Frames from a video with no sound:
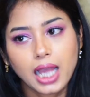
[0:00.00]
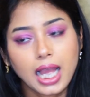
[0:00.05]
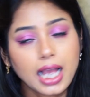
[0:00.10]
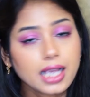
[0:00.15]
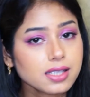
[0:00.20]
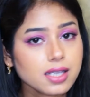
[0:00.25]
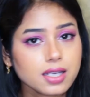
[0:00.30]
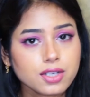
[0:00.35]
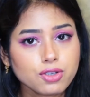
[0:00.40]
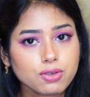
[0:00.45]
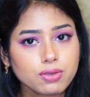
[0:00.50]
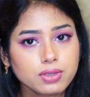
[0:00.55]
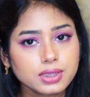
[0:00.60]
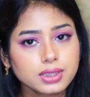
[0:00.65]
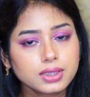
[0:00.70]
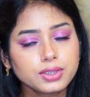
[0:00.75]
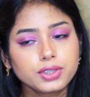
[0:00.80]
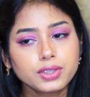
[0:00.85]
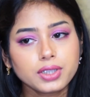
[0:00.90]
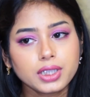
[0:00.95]
As I told
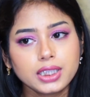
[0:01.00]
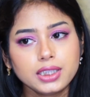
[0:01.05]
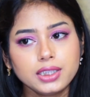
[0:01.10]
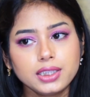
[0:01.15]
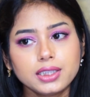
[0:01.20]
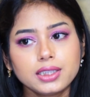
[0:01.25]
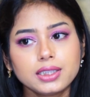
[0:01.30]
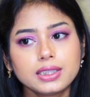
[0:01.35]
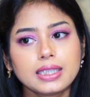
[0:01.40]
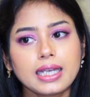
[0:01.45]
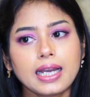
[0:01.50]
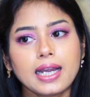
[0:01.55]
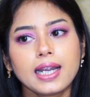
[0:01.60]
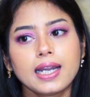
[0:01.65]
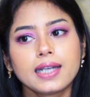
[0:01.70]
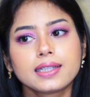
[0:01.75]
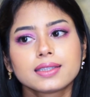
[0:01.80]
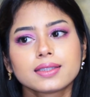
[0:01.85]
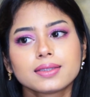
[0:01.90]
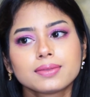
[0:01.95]
you earlier
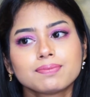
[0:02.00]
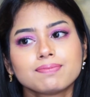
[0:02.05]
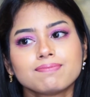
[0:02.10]
that